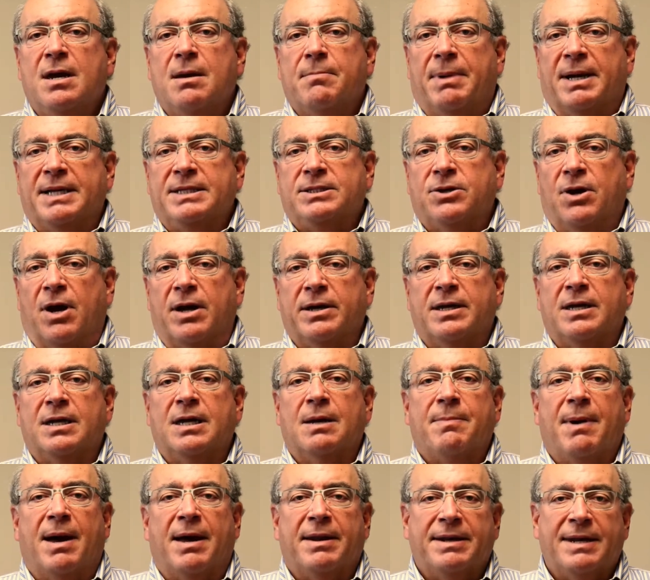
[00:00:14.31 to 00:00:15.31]
by talking
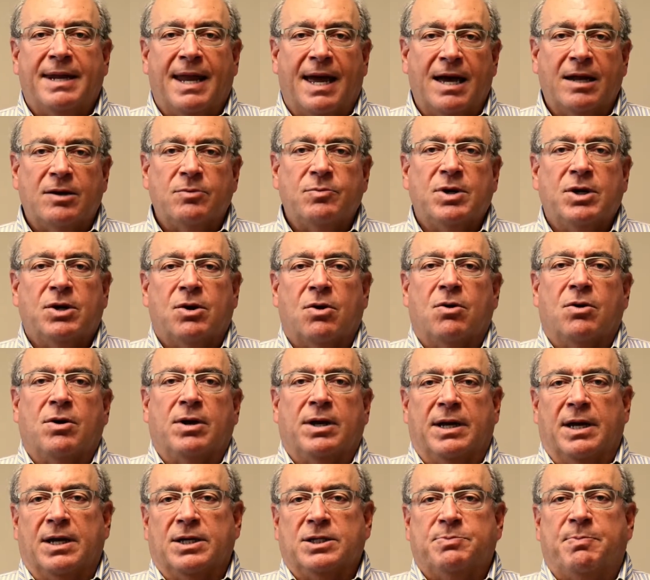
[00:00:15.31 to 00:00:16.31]
about
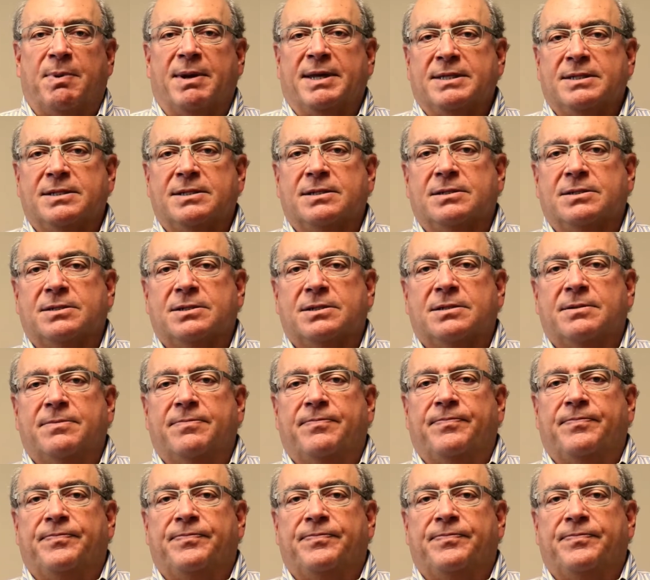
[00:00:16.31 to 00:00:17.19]
non-recurring expenses.